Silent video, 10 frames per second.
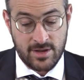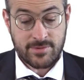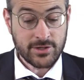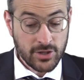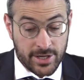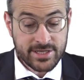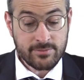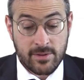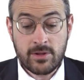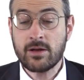
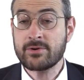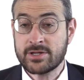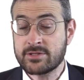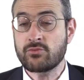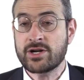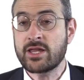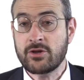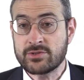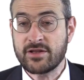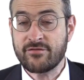Because what do they
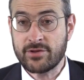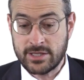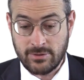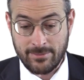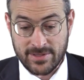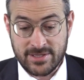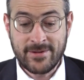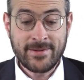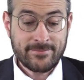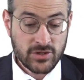use this for, these weapons?
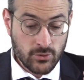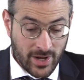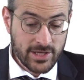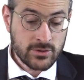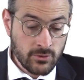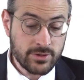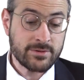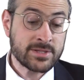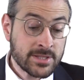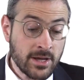To wage war
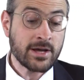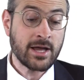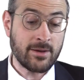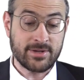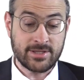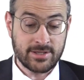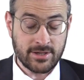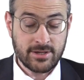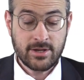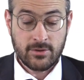in Tzare
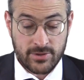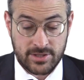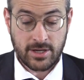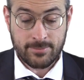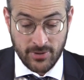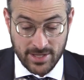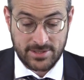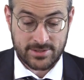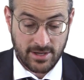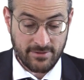Hamadina, with the
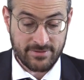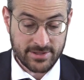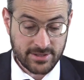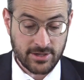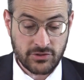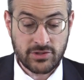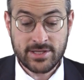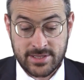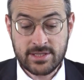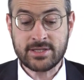oppressors of this country,
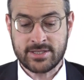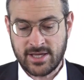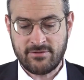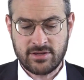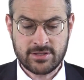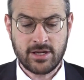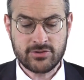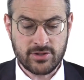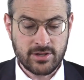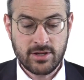Latzila, to save this
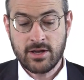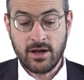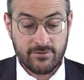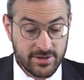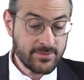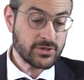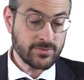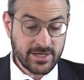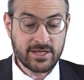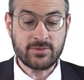country. Of an imtum
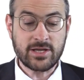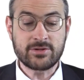and